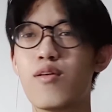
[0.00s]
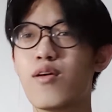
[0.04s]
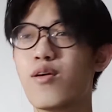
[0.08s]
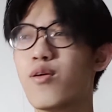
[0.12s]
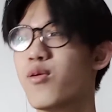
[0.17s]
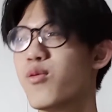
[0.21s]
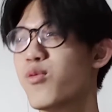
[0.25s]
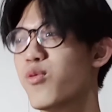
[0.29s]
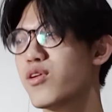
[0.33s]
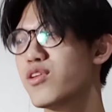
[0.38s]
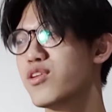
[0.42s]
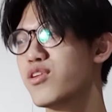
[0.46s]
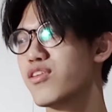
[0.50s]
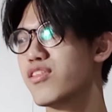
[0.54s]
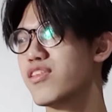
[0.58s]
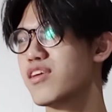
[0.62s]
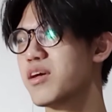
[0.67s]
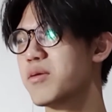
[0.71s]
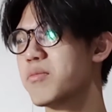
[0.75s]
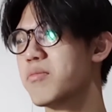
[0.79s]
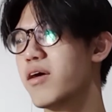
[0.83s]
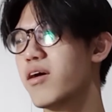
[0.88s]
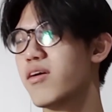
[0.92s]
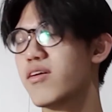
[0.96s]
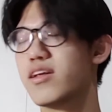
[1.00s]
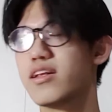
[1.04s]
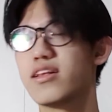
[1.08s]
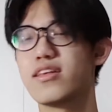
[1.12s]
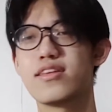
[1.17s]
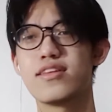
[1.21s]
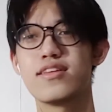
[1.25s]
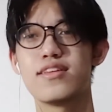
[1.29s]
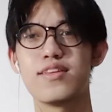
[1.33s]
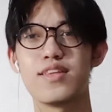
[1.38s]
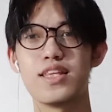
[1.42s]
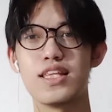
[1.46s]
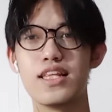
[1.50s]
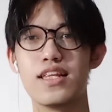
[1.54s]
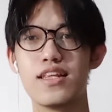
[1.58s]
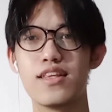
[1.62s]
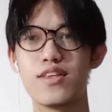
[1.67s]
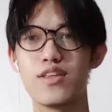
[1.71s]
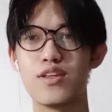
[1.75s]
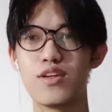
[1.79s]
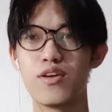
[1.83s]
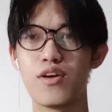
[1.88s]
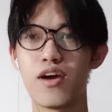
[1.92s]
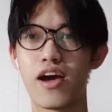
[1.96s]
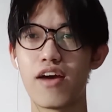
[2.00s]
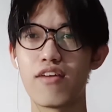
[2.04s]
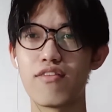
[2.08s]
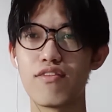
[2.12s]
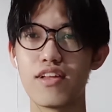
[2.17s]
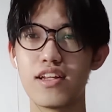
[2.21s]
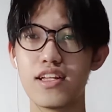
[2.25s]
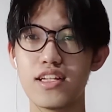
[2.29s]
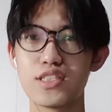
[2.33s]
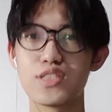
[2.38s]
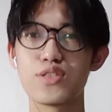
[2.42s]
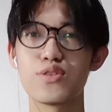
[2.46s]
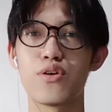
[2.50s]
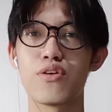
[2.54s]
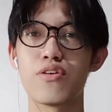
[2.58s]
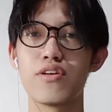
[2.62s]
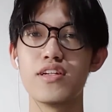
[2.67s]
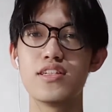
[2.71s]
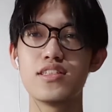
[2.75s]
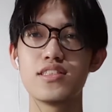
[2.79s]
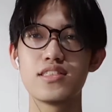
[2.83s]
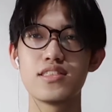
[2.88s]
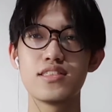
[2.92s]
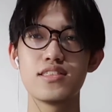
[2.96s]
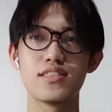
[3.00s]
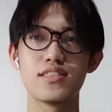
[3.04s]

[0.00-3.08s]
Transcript: what do you think about it? Do you have any stories?